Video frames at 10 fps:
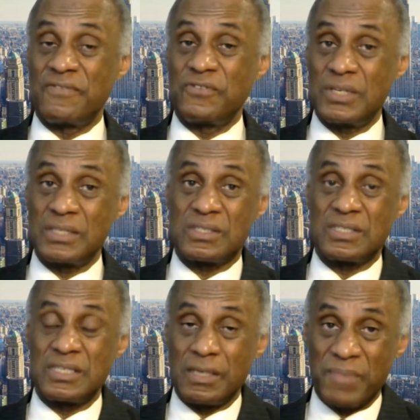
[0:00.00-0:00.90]
And if you didn't
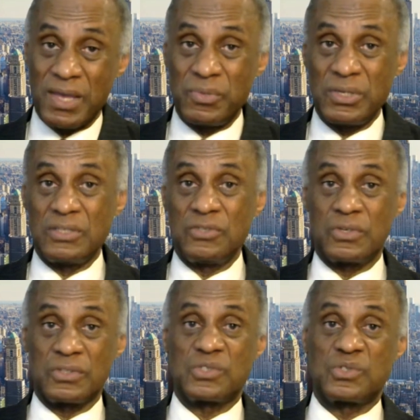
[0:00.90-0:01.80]
see it, maybe you
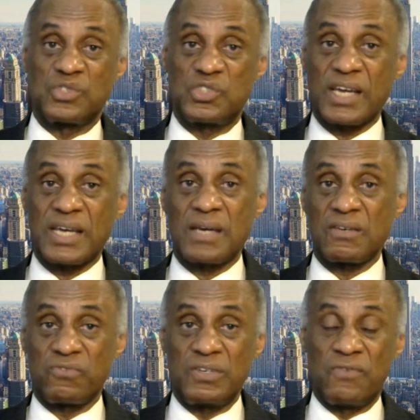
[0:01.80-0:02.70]
could check
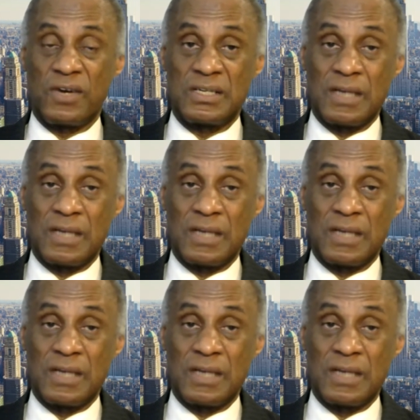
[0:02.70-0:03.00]
out a rerun,